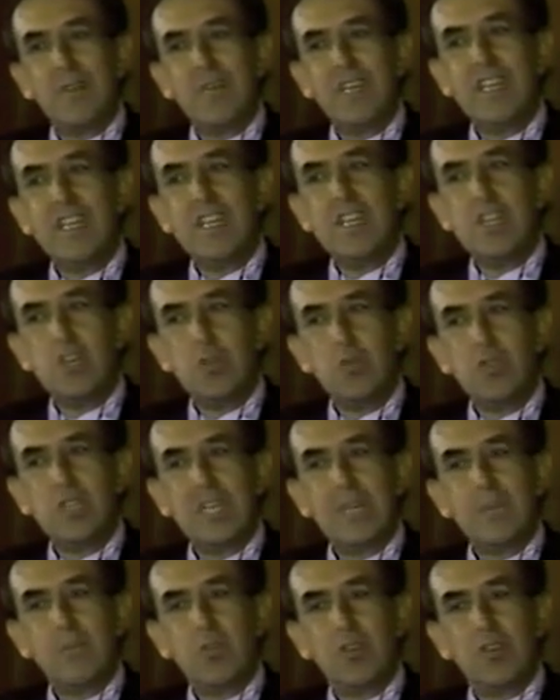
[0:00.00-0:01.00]
any
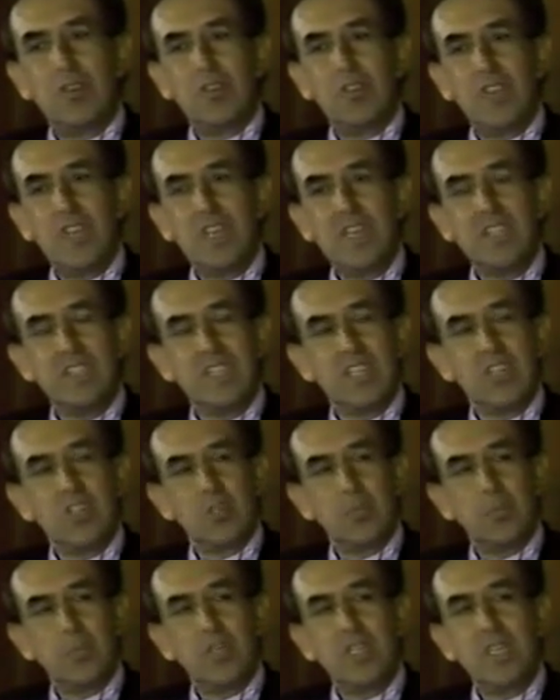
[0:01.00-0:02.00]
notable things
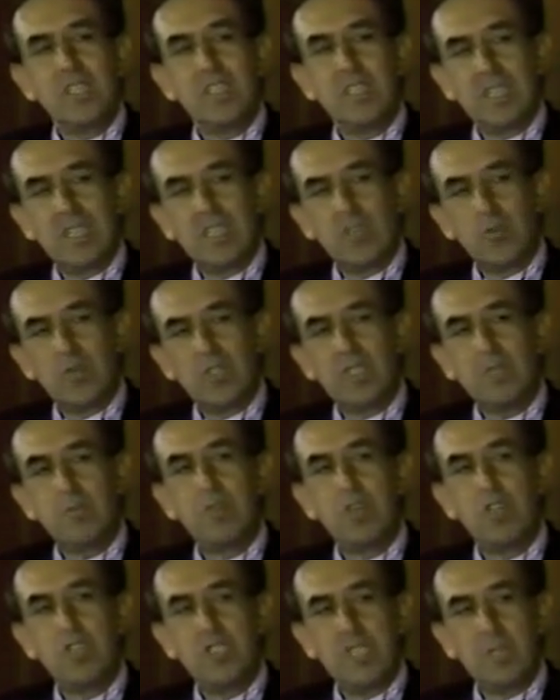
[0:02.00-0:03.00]
incorporated into this
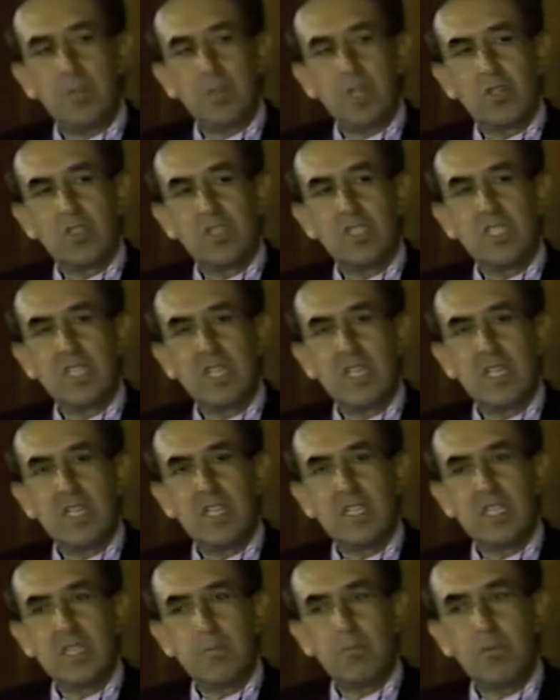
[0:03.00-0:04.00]
project because
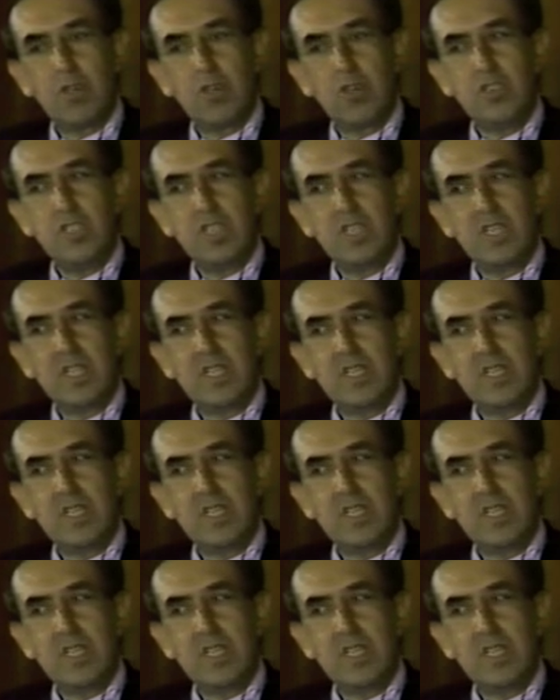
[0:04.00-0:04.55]
it's a project